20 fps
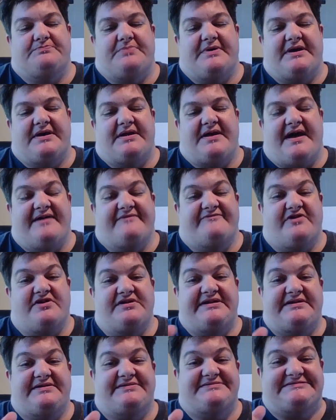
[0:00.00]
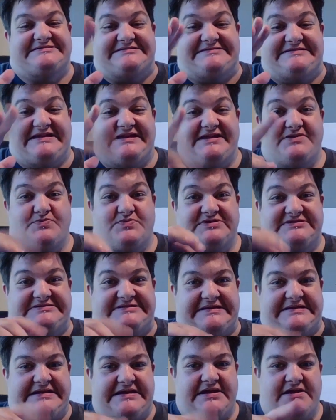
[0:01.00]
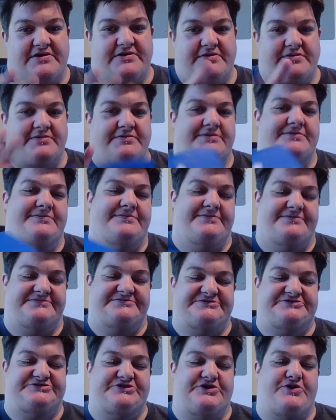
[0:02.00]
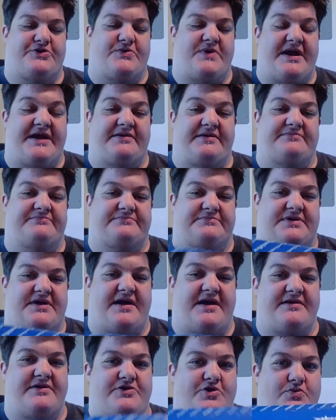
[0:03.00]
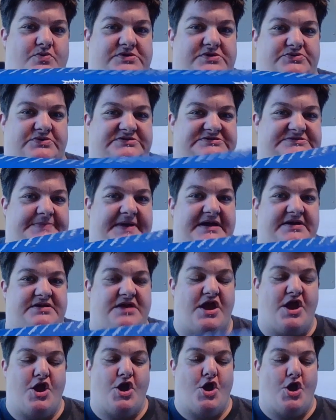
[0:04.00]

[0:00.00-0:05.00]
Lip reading: But I've already seen what's in here, so I kind of know what to expect.